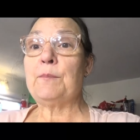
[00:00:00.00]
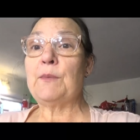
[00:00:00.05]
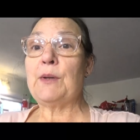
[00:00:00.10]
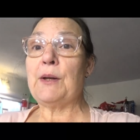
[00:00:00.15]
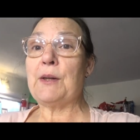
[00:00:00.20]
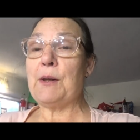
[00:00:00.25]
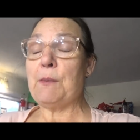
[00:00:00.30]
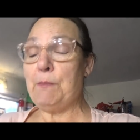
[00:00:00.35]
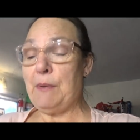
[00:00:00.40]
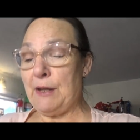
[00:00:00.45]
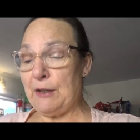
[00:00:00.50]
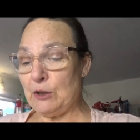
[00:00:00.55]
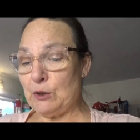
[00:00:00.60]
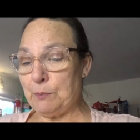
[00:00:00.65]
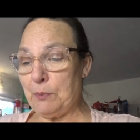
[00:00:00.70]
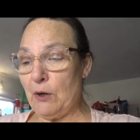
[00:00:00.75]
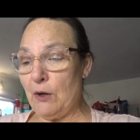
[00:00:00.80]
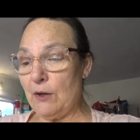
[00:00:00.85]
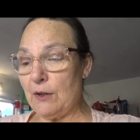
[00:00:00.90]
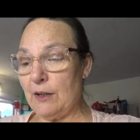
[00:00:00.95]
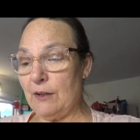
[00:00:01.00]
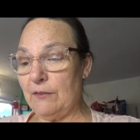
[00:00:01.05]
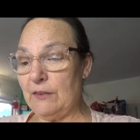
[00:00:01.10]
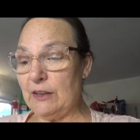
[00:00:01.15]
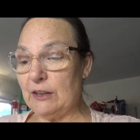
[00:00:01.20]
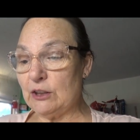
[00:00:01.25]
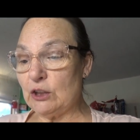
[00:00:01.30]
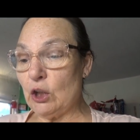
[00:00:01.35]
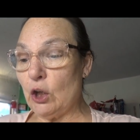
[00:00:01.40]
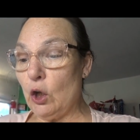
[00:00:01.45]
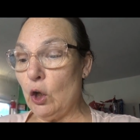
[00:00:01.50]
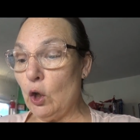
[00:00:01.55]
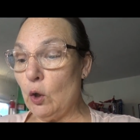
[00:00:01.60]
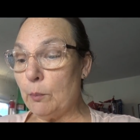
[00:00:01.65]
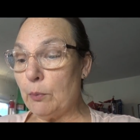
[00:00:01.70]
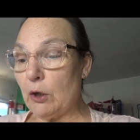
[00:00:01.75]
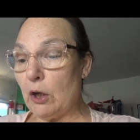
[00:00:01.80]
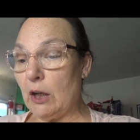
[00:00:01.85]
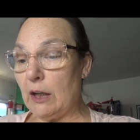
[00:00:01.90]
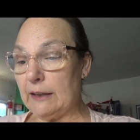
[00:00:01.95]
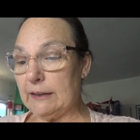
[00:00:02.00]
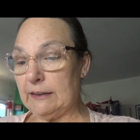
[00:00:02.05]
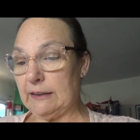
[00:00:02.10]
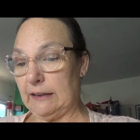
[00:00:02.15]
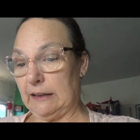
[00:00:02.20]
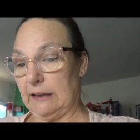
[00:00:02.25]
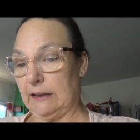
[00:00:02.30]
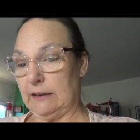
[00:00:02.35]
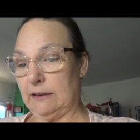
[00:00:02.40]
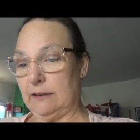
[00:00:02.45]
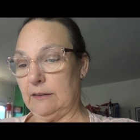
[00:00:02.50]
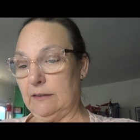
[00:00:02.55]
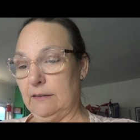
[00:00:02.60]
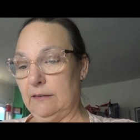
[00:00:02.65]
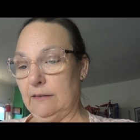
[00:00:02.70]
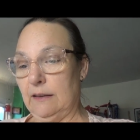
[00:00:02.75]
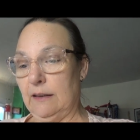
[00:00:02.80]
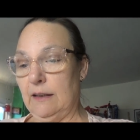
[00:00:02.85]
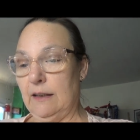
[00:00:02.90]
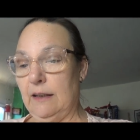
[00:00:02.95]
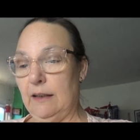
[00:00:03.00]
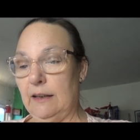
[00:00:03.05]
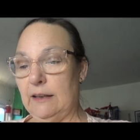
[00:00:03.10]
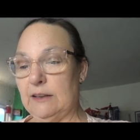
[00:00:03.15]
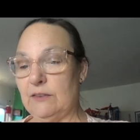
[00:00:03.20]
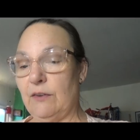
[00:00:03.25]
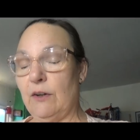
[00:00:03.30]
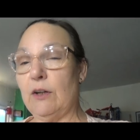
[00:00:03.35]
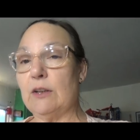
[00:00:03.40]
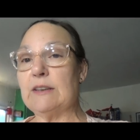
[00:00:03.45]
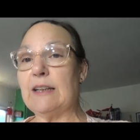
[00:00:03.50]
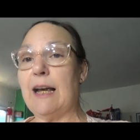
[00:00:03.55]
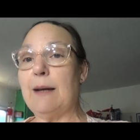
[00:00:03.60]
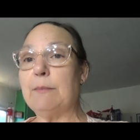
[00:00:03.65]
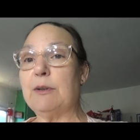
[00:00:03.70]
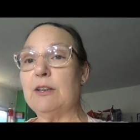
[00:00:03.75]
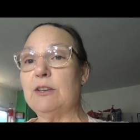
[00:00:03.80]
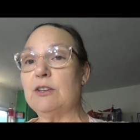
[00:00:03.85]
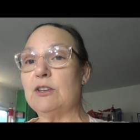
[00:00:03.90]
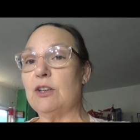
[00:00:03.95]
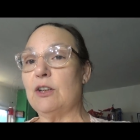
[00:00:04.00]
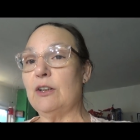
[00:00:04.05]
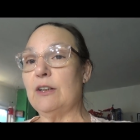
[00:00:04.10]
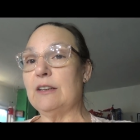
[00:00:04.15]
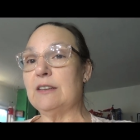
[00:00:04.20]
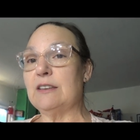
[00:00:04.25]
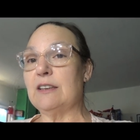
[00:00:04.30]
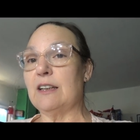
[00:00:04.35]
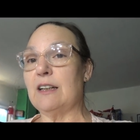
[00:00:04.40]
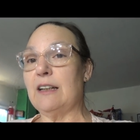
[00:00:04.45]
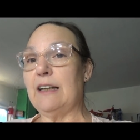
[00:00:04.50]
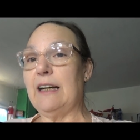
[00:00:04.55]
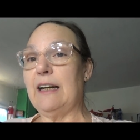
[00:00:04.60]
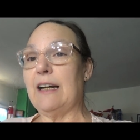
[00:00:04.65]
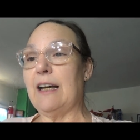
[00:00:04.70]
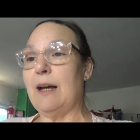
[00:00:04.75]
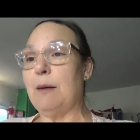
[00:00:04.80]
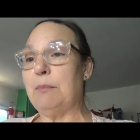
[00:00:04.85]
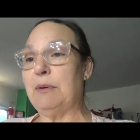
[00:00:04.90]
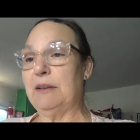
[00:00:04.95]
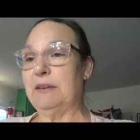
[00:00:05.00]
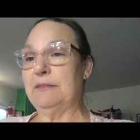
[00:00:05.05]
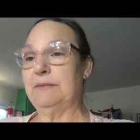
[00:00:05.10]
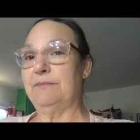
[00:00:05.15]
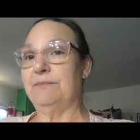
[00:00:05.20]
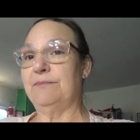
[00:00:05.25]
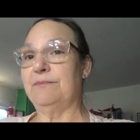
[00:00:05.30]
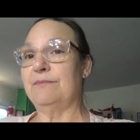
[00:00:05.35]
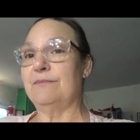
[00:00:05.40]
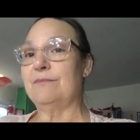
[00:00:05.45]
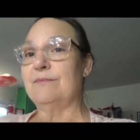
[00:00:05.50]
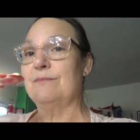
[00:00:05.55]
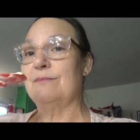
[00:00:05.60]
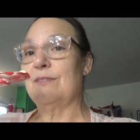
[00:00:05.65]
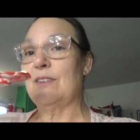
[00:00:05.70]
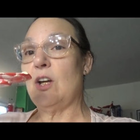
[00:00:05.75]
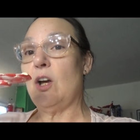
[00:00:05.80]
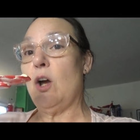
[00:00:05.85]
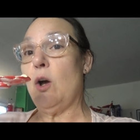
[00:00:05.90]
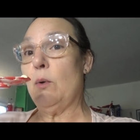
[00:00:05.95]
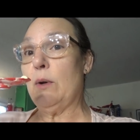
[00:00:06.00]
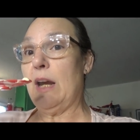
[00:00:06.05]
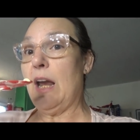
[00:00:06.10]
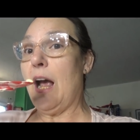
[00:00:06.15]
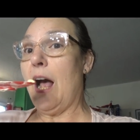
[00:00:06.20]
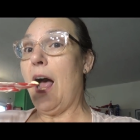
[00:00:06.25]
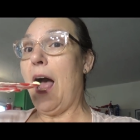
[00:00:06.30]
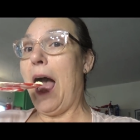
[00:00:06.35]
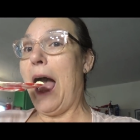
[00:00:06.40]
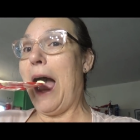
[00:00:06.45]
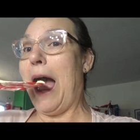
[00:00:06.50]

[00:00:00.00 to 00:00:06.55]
Now the best part of this whole process, as far as I'm concerned, is the cleanup. Oh yeah.